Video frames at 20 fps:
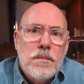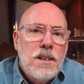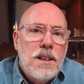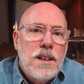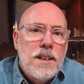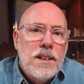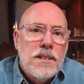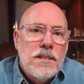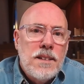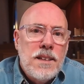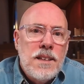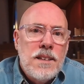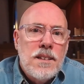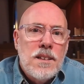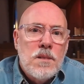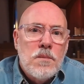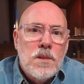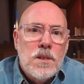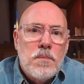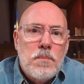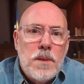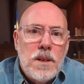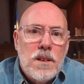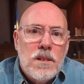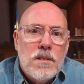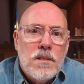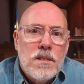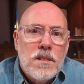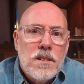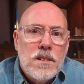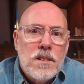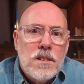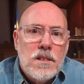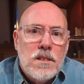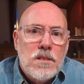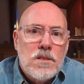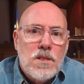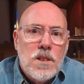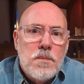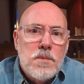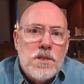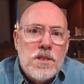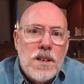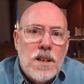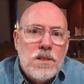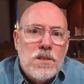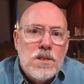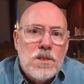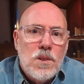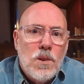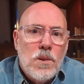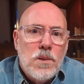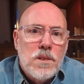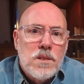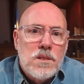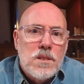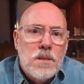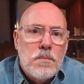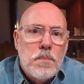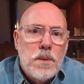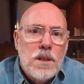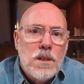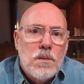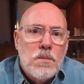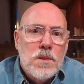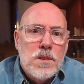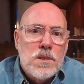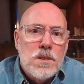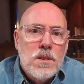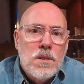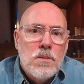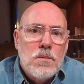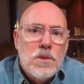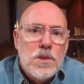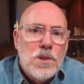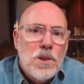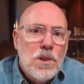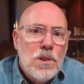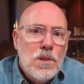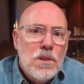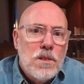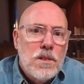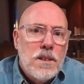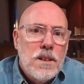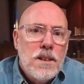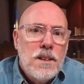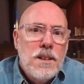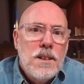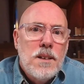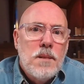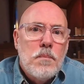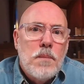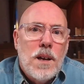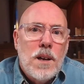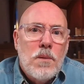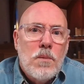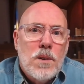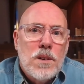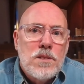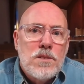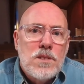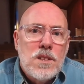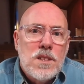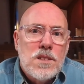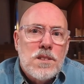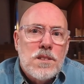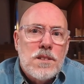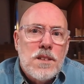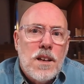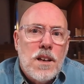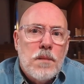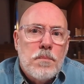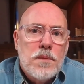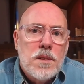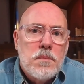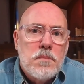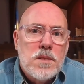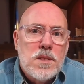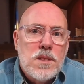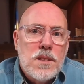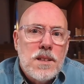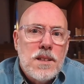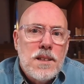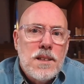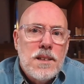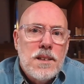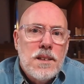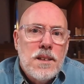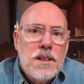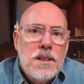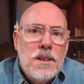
And he leaned in with Peter. The scriptures actually told us that Peter was, was hurt by what Jesus helped him see.